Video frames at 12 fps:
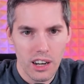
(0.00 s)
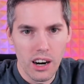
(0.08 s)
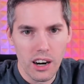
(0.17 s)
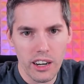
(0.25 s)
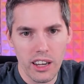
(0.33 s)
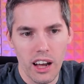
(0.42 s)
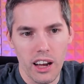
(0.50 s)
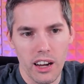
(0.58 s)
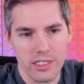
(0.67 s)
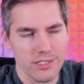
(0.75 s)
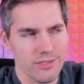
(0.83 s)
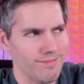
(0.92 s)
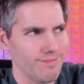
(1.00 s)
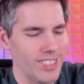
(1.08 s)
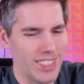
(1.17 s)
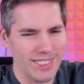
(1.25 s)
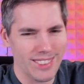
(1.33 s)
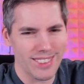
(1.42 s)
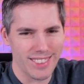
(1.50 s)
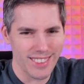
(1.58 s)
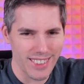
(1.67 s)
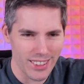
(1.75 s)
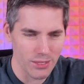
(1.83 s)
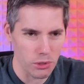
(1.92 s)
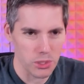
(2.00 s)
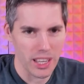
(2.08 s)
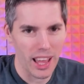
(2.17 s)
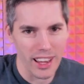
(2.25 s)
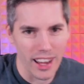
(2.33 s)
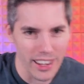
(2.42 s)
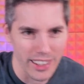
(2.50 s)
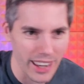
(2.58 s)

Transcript: I, uh, I was supposed to say aye aye,